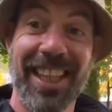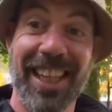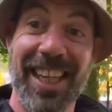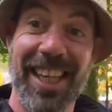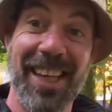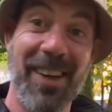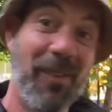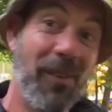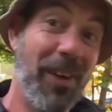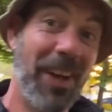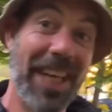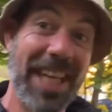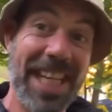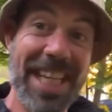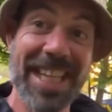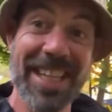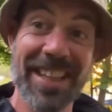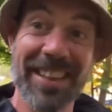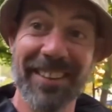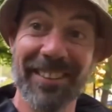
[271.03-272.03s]
Uh, we'll
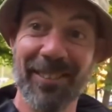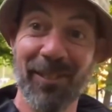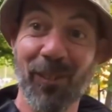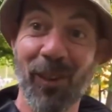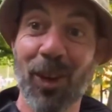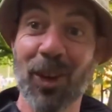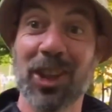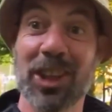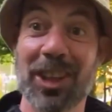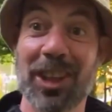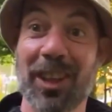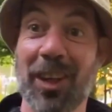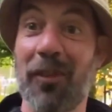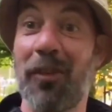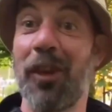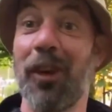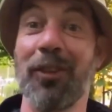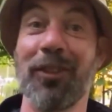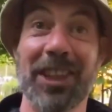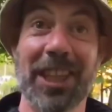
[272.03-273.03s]
eat and watch a
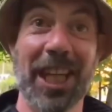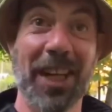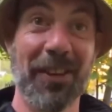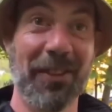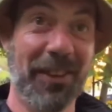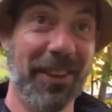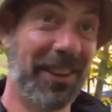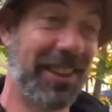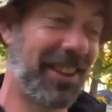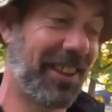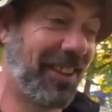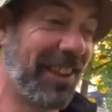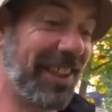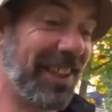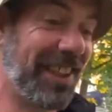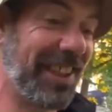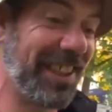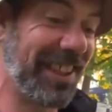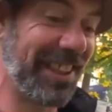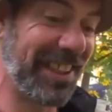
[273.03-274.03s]
film together
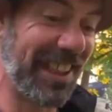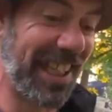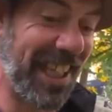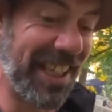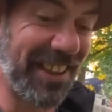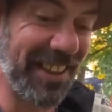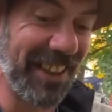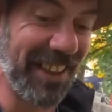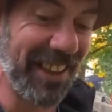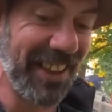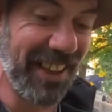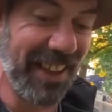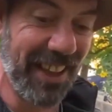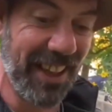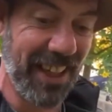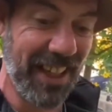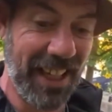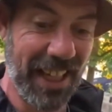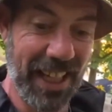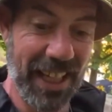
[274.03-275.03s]
tonight in the tent
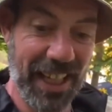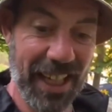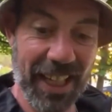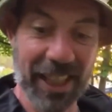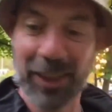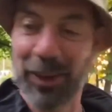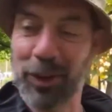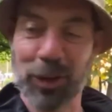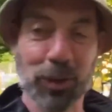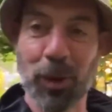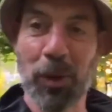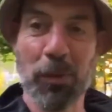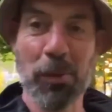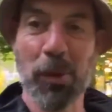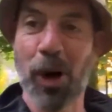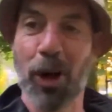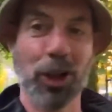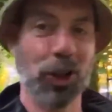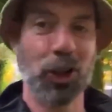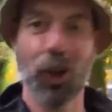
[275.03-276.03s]
and we'll
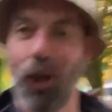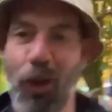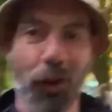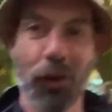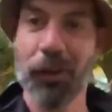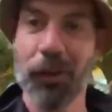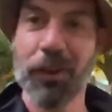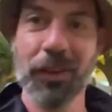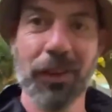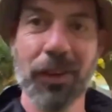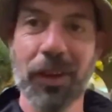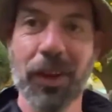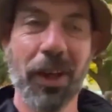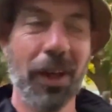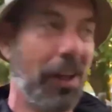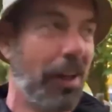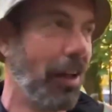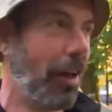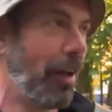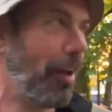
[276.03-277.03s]
march on.
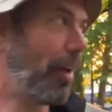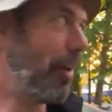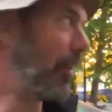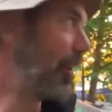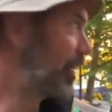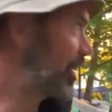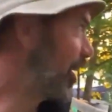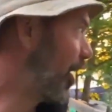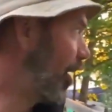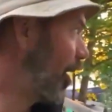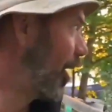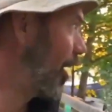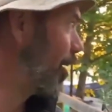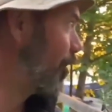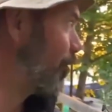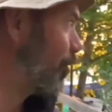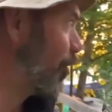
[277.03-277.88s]
Uh, there's the Isle of